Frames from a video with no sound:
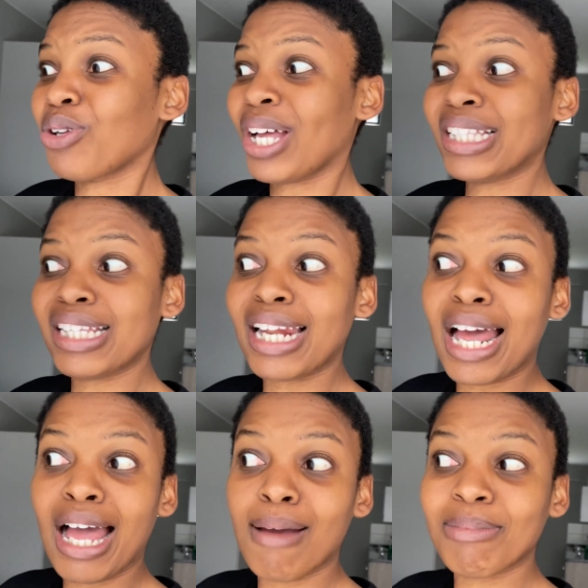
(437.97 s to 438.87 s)
until I
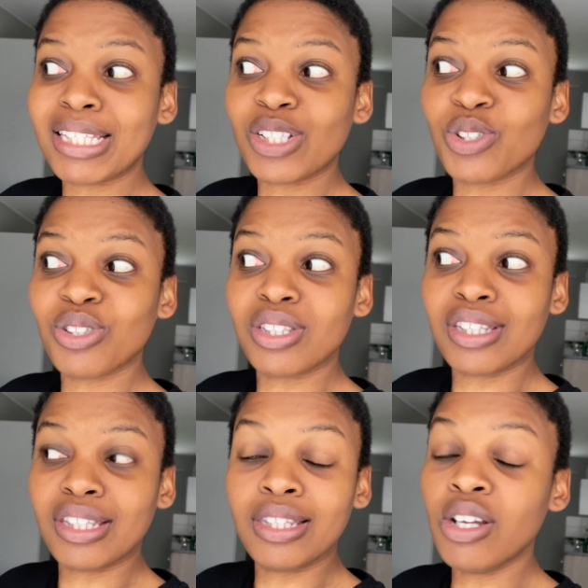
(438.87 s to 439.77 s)
have it all.
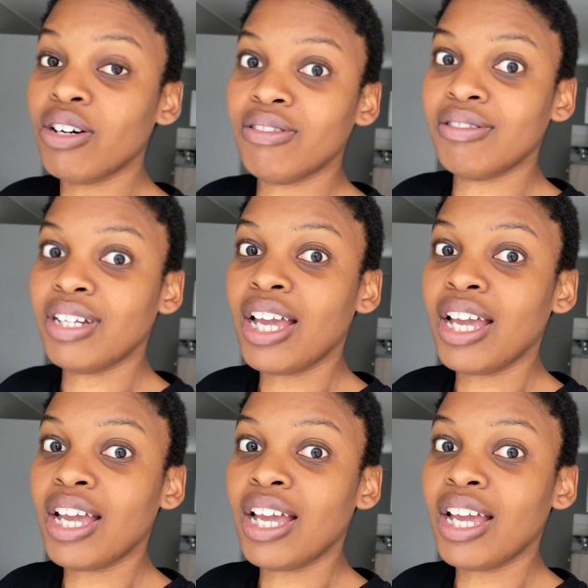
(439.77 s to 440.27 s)
No.